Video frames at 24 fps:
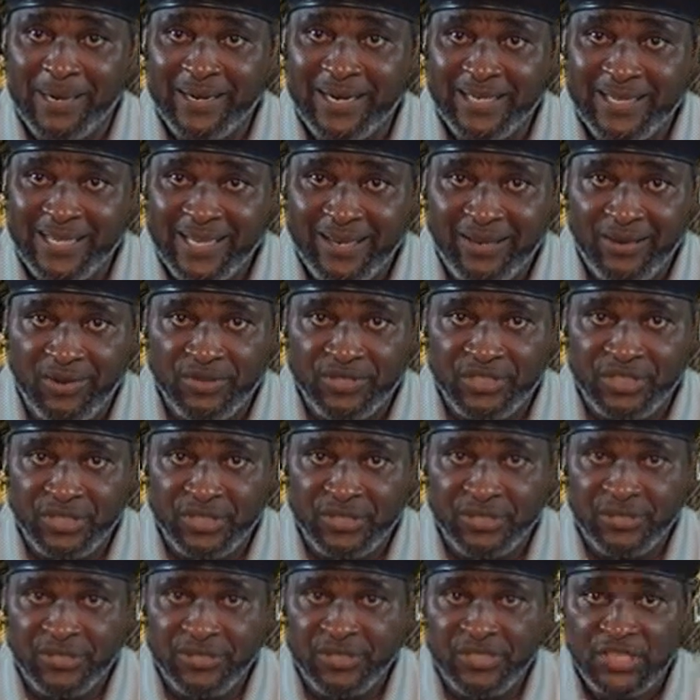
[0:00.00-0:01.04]
by that
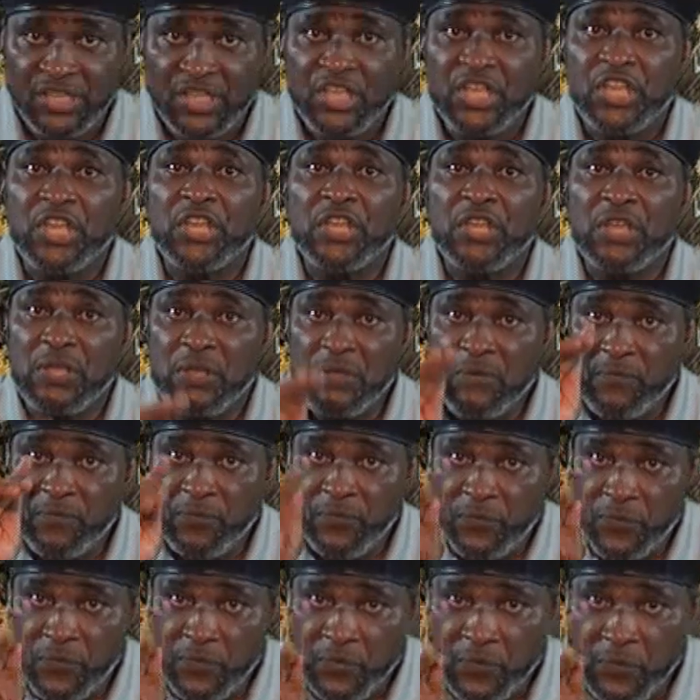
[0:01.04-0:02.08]
analogy,
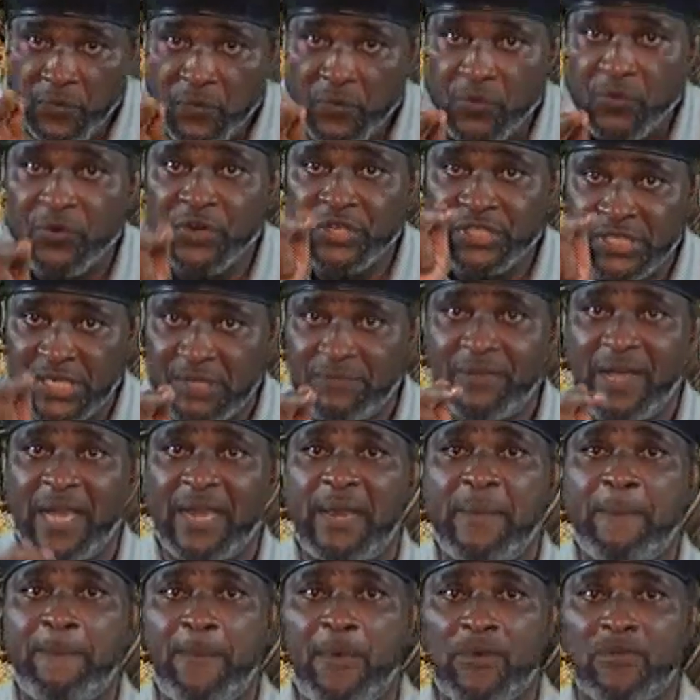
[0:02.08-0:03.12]
if you receive
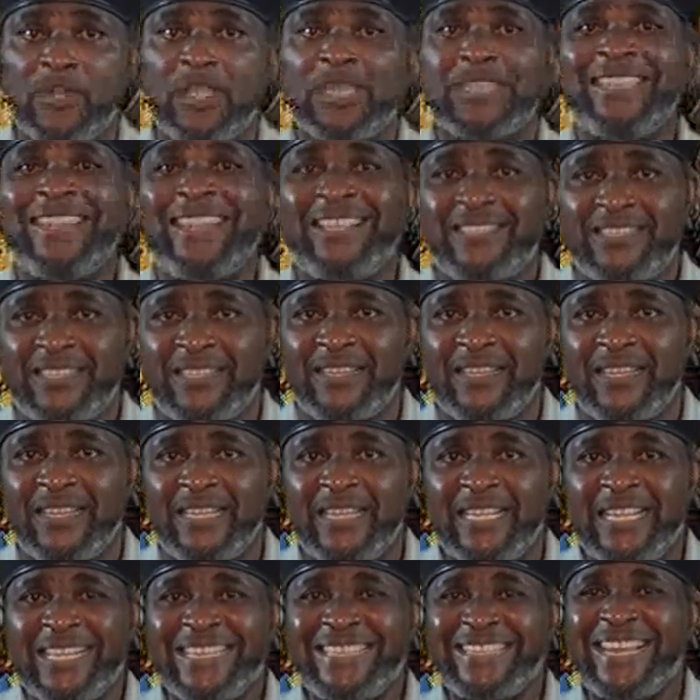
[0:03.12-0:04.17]
an important
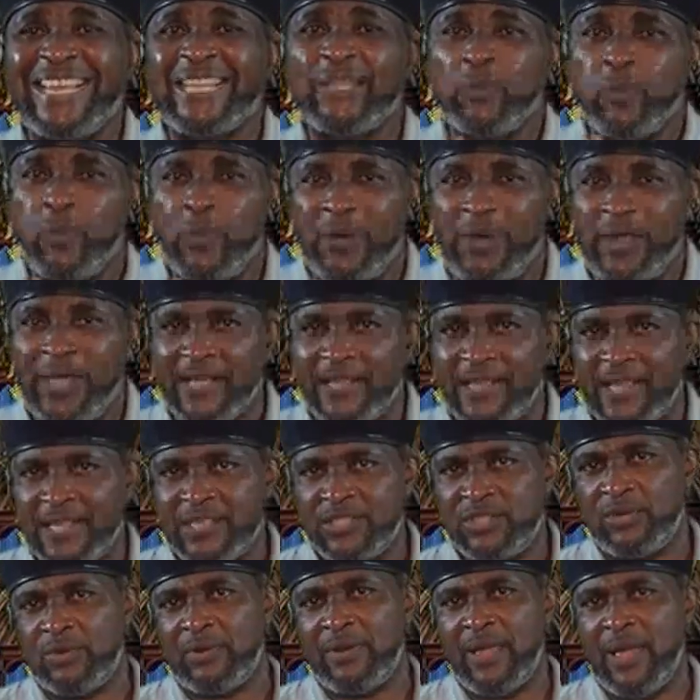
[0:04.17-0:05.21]
letter that will
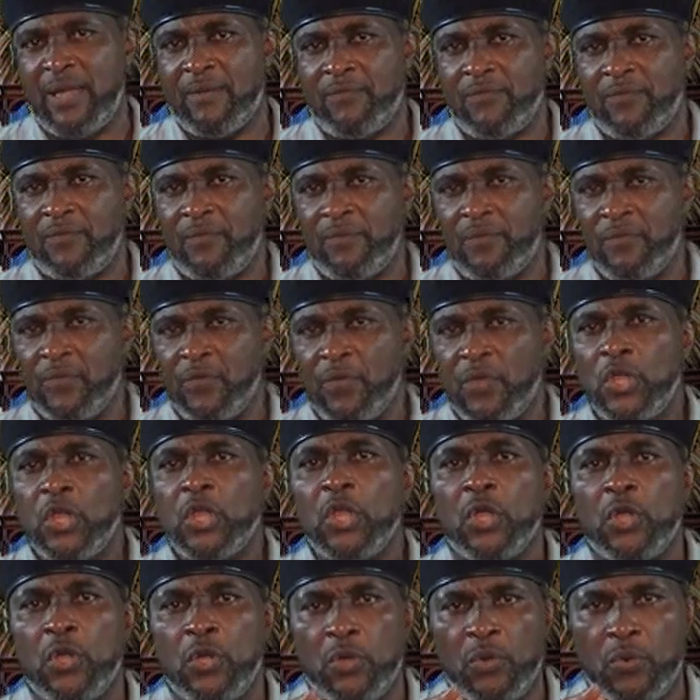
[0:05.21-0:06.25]
enhance your life,
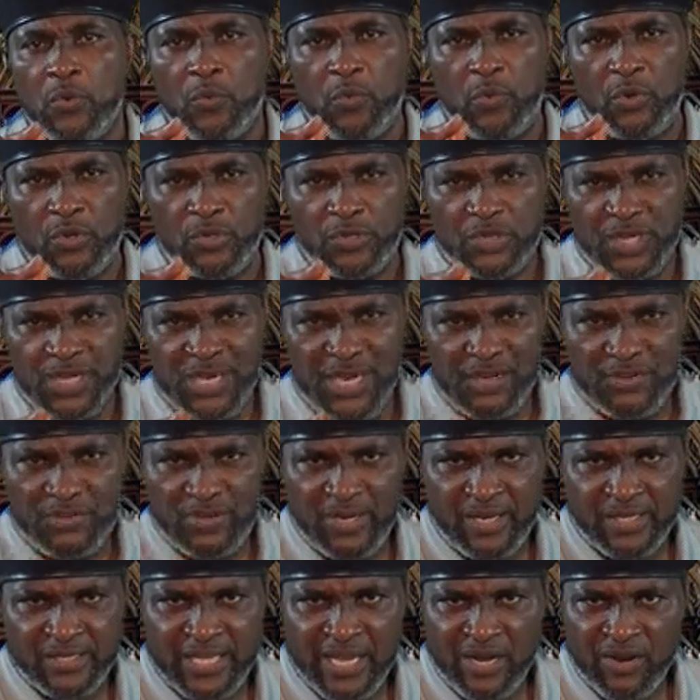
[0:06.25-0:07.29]
will you take
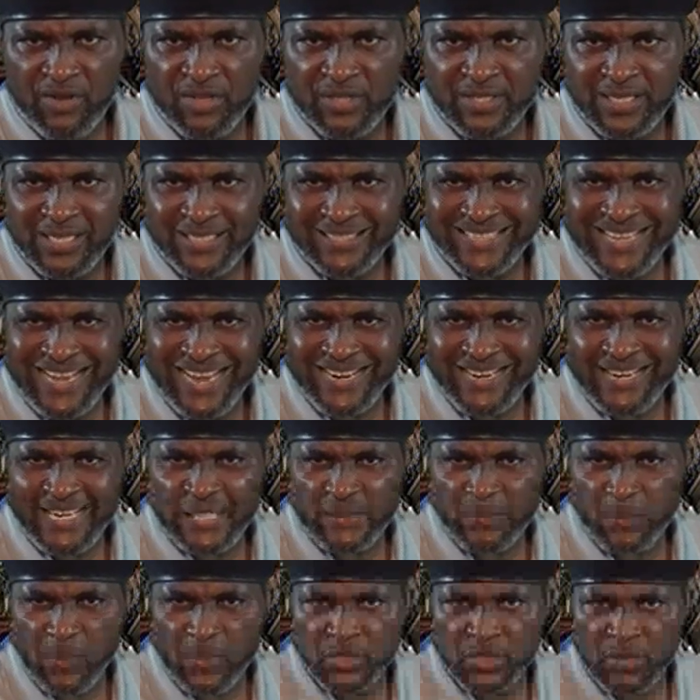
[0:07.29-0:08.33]
out the letter content and
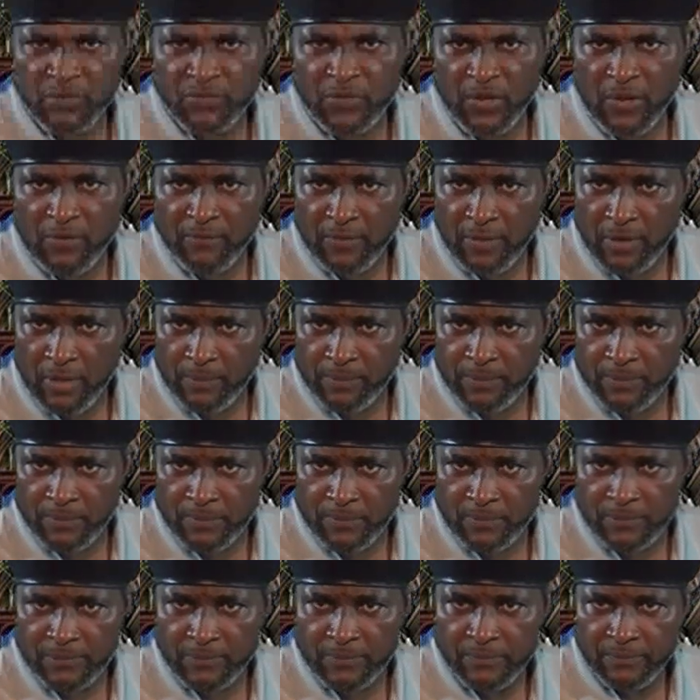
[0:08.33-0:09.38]
dispose of the
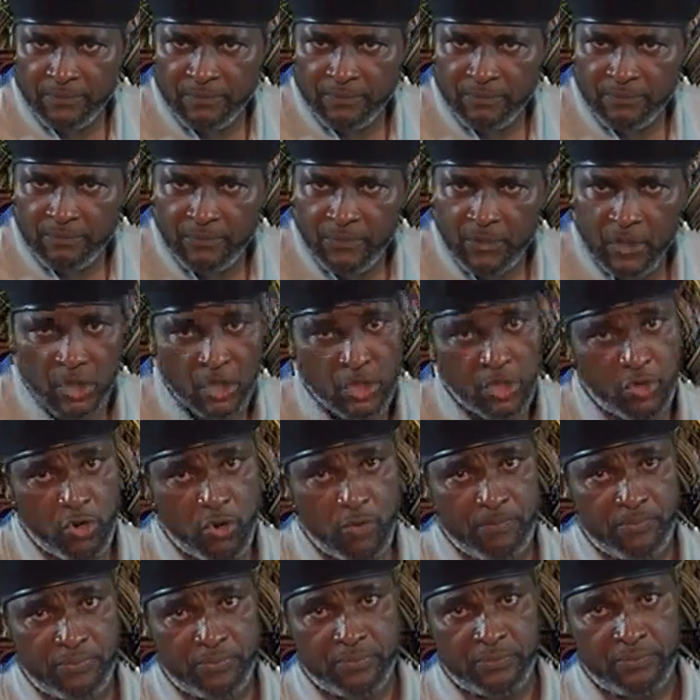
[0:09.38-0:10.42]
envelope?
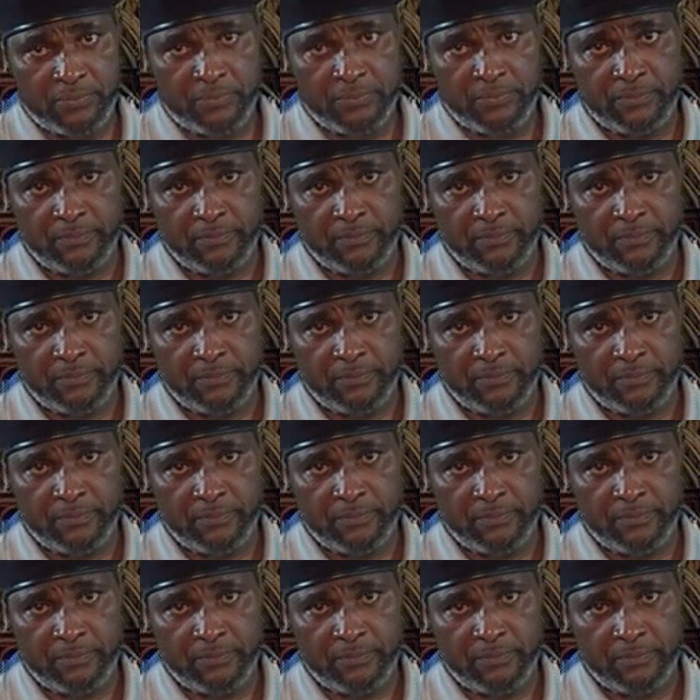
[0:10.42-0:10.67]
Nope.